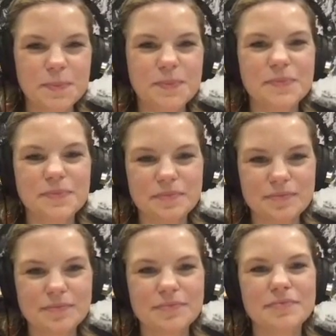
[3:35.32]

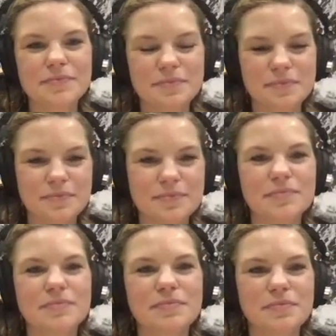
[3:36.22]

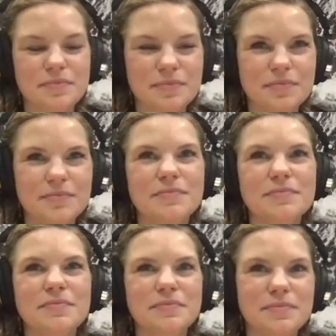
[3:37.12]

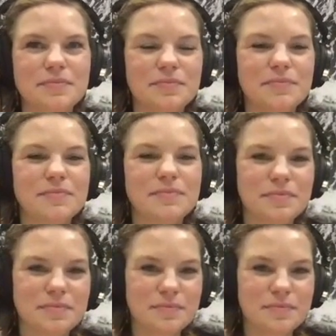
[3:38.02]
This person isn't speaking.